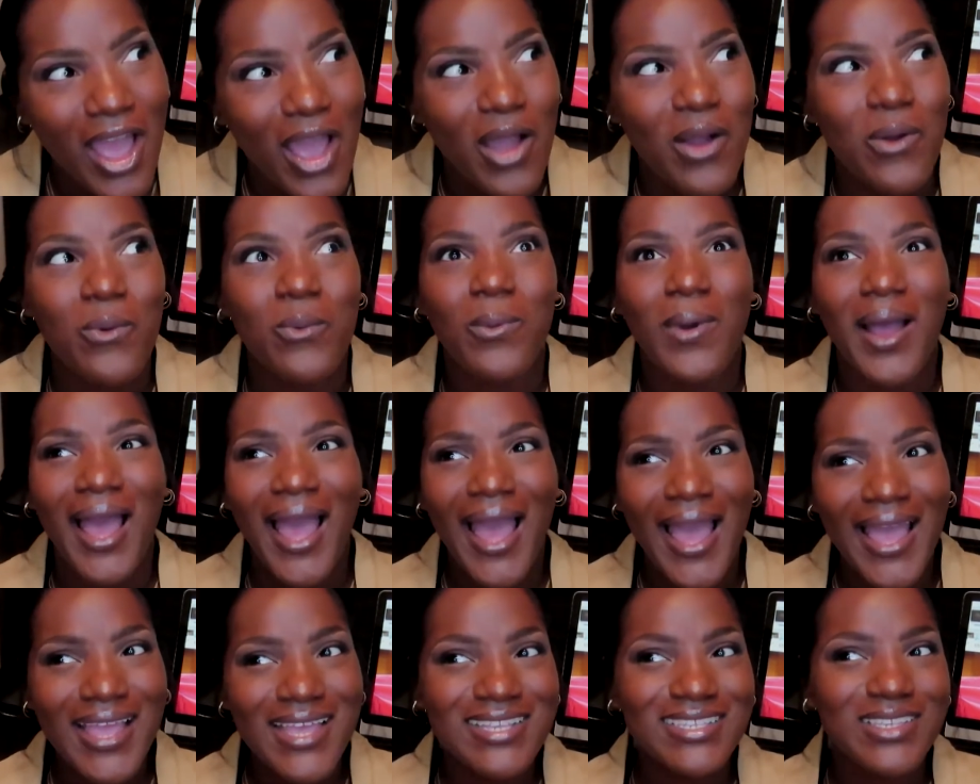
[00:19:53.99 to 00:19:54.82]

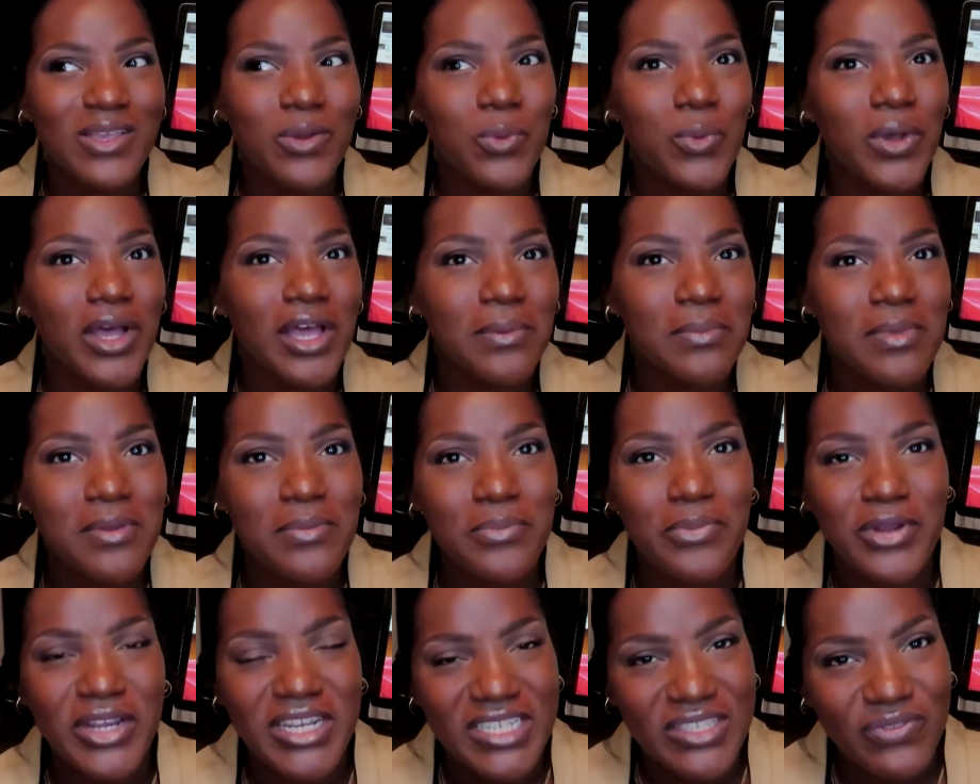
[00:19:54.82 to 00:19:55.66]
Why is a woman
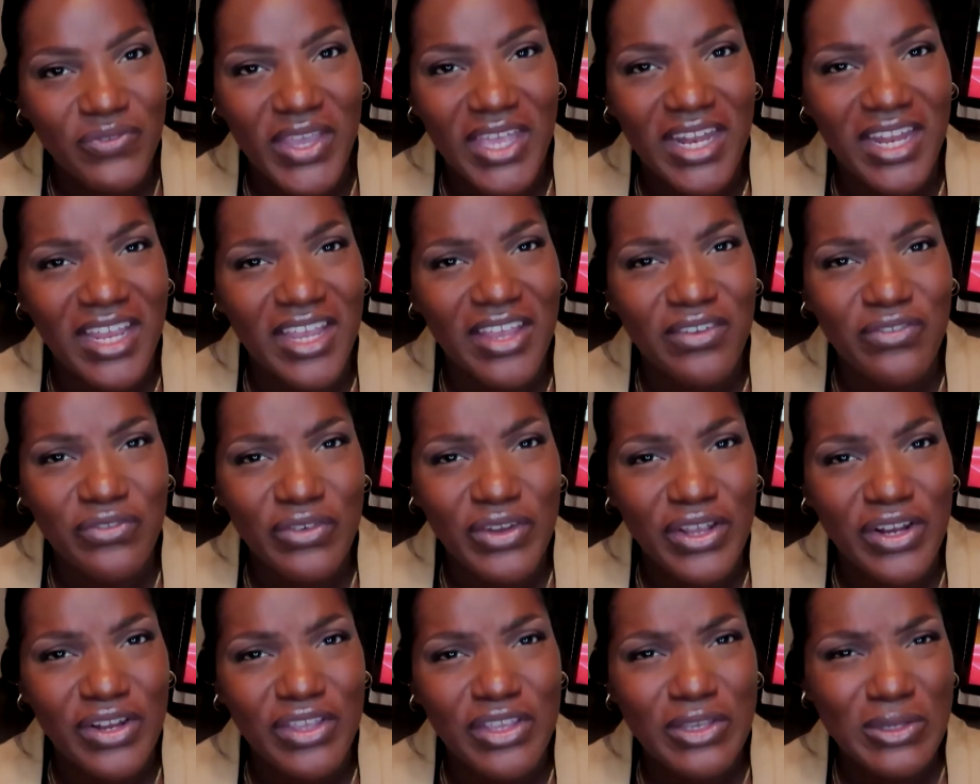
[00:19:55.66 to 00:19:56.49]
breastfeeding in
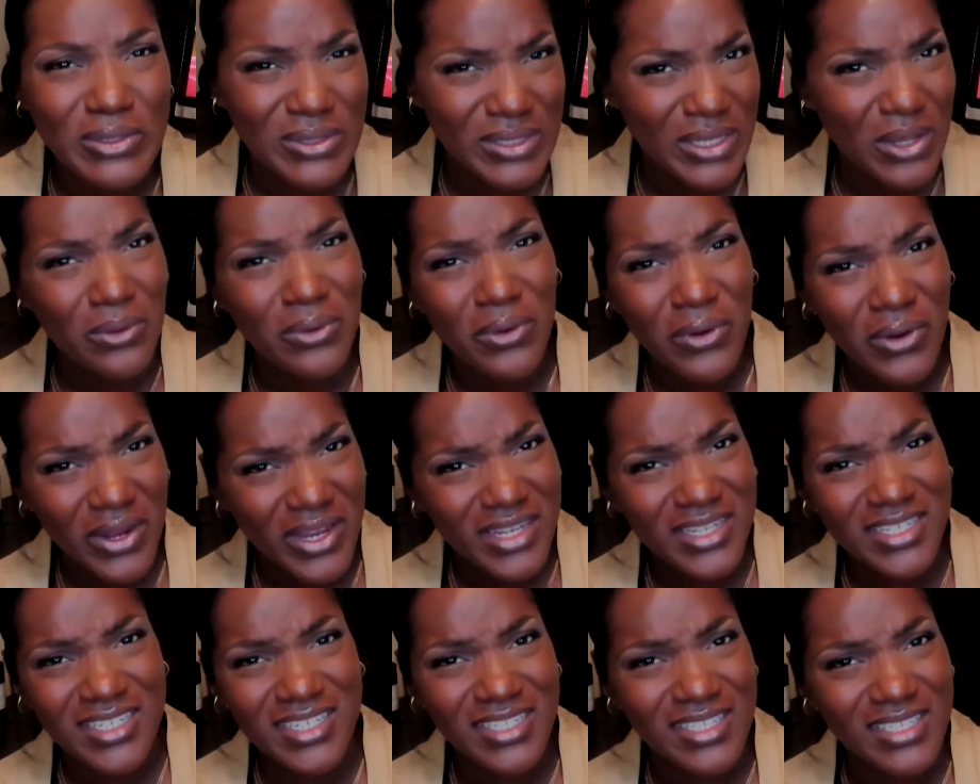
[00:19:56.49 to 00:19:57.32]
front of you so
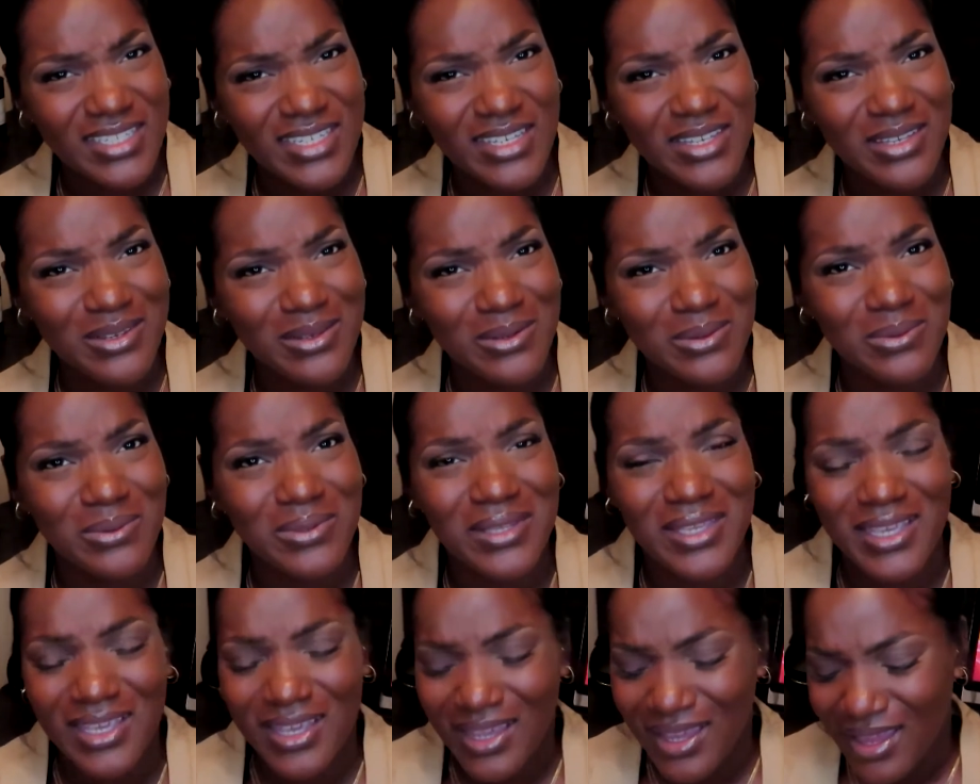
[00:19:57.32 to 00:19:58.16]
cringy to you?
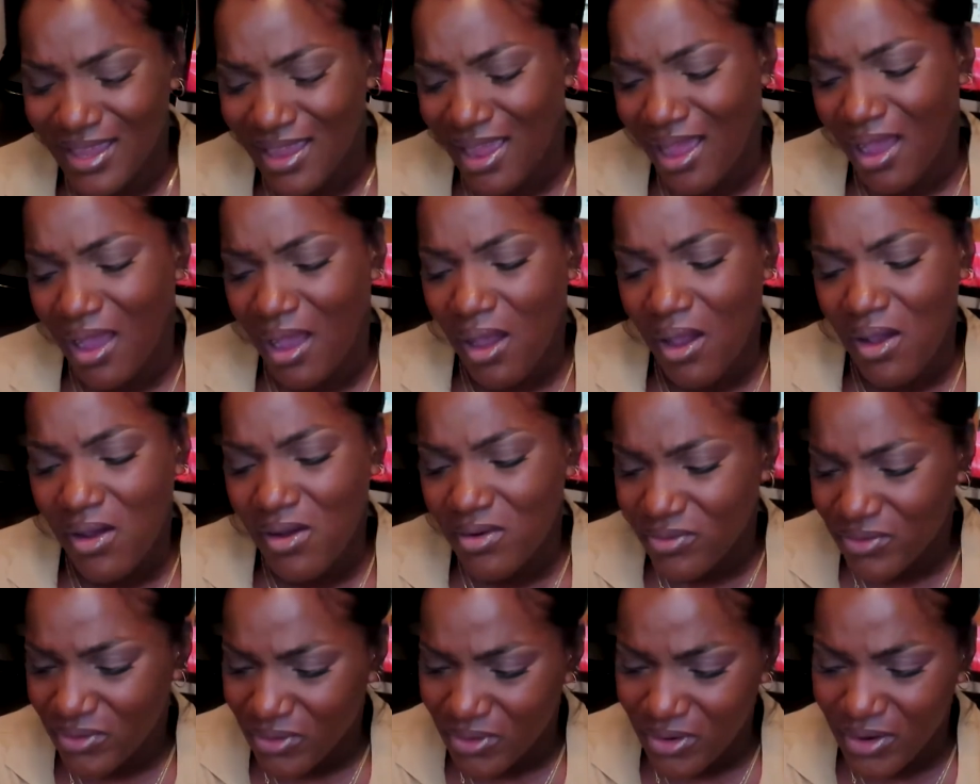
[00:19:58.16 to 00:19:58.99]
Get
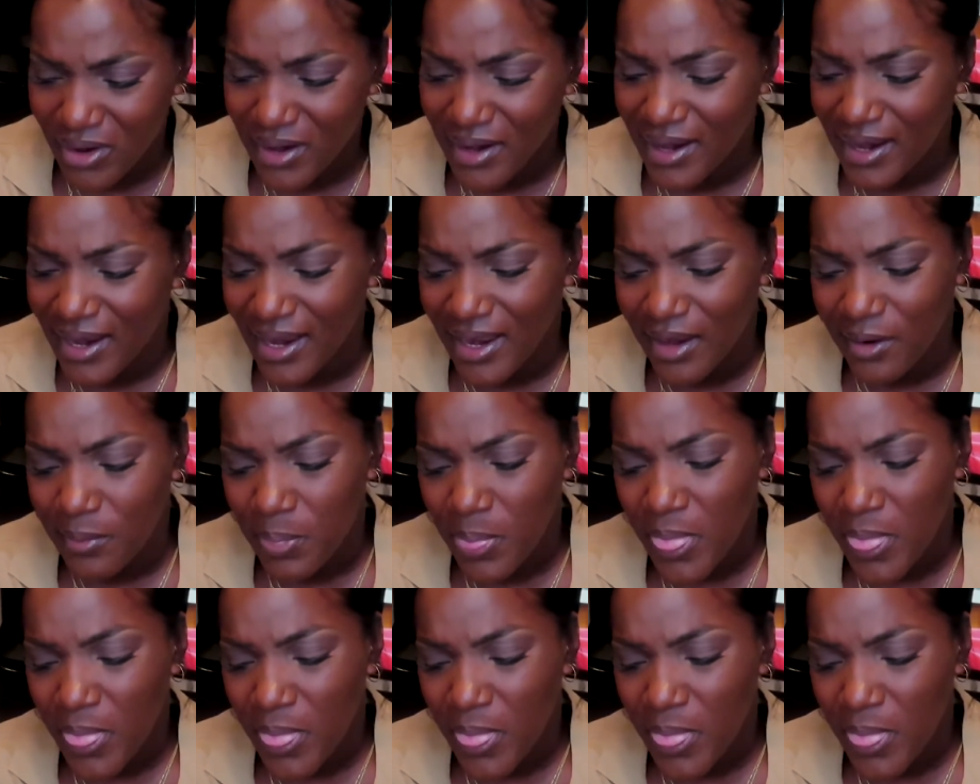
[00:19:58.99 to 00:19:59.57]
over it.